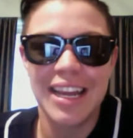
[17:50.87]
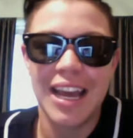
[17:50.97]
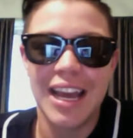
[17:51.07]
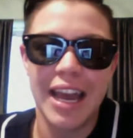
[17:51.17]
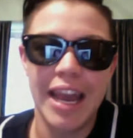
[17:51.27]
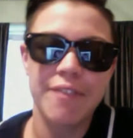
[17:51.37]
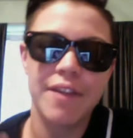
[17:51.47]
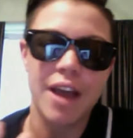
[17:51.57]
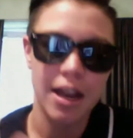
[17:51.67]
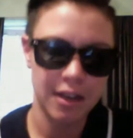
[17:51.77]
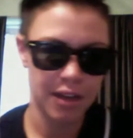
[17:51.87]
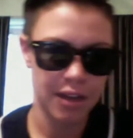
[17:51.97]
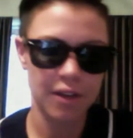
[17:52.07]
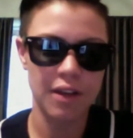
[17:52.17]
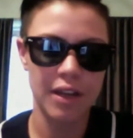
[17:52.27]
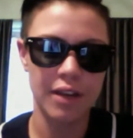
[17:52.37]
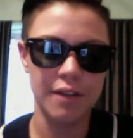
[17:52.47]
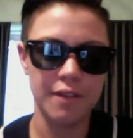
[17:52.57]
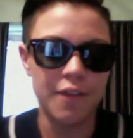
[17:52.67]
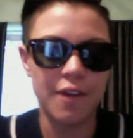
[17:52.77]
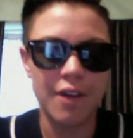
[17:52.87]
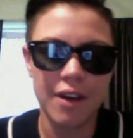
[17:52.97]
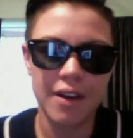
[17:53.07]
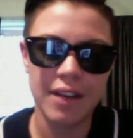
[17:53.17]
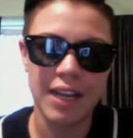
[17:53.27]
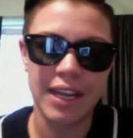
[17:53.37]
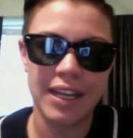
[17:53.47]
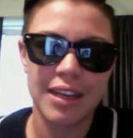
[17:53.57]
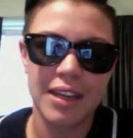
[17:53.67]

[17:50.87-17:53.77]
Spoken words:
And I've gotten annoyed for her. Like,